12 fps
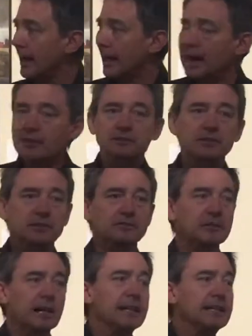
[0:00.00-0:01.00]
after the
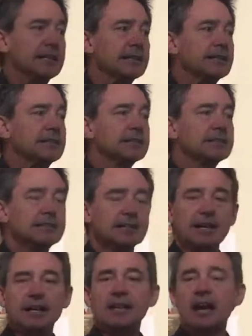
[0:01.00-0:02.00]
failure
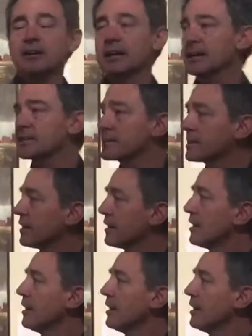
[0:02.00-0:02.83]
at Arras,